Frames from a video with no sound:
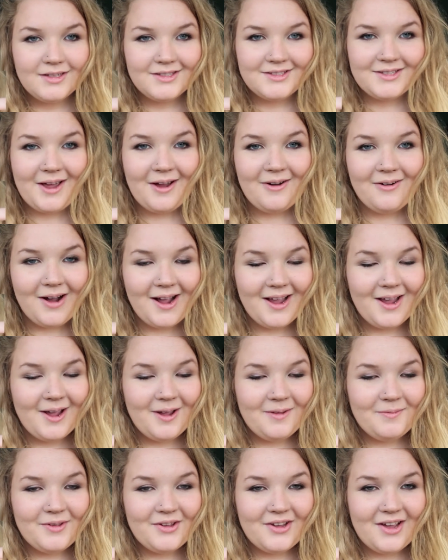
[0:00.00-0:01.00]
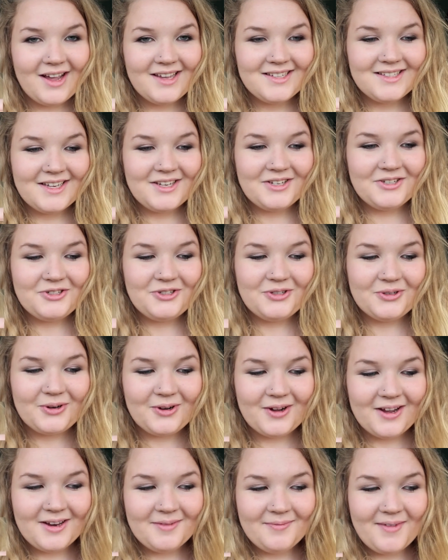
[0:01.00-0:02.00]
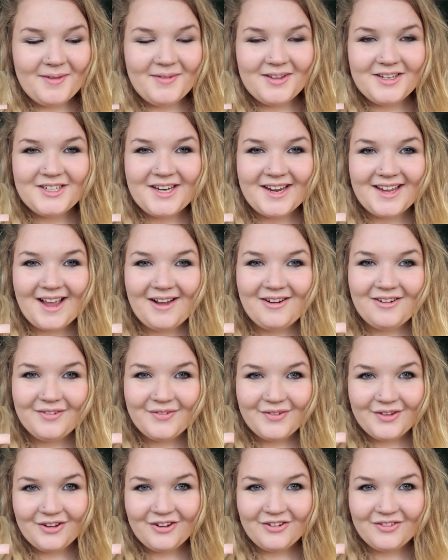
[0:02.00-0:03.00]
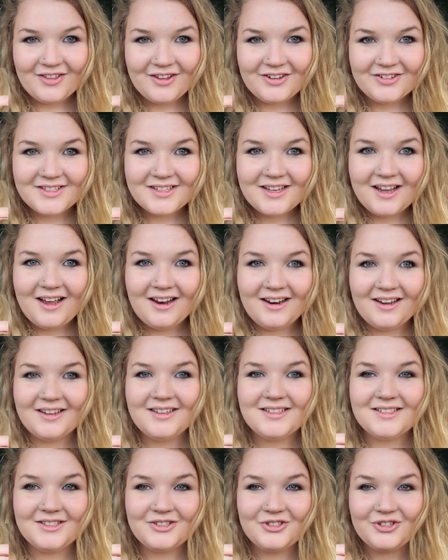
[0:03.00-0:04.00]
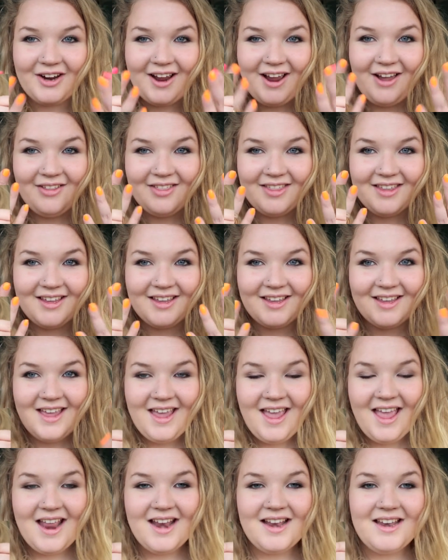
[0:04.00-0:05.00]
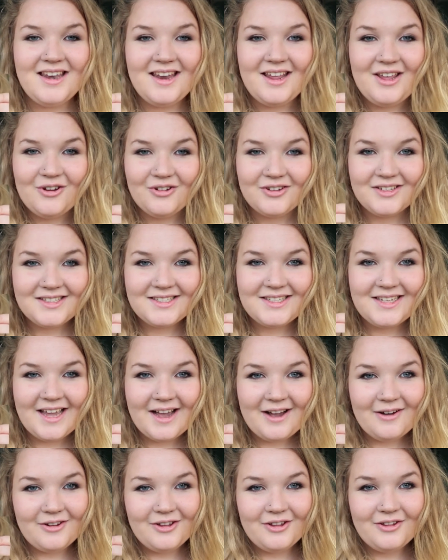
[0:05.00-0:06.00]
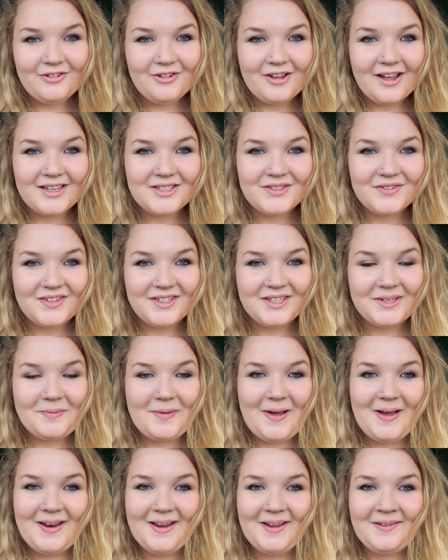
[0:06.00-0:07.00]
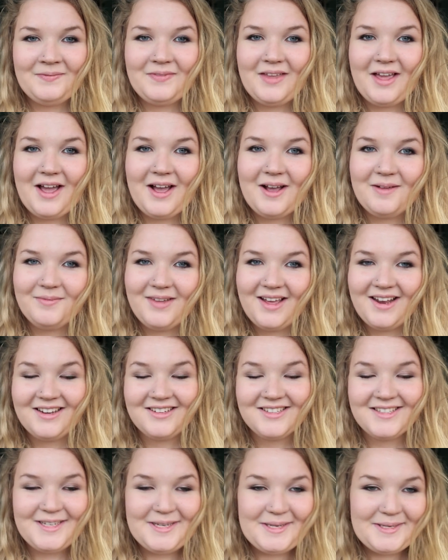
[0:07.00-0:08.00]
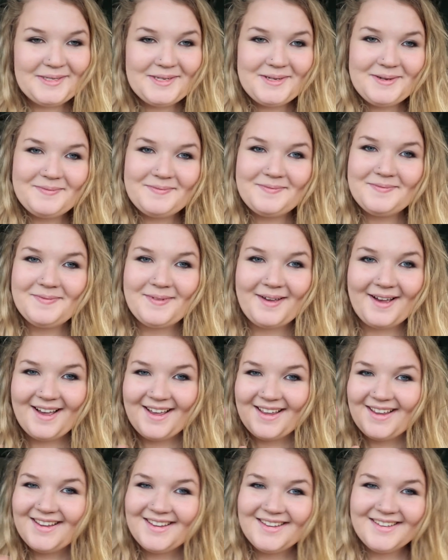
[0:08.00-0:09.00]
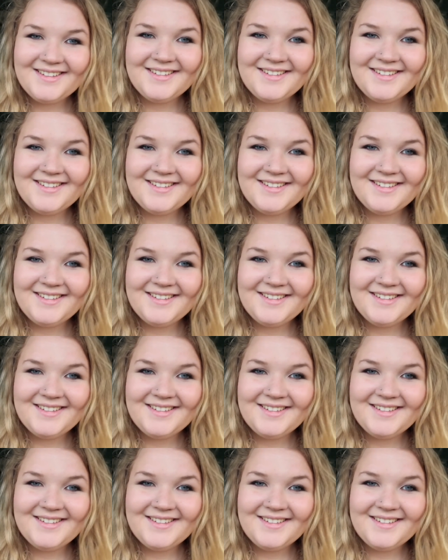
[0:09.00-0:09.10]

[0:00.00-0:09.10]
So I hope you guys enjoyed. Maybe check out a few of those colours and try out the neon, see how you guys feel about it, and I'll see you soon. Bye.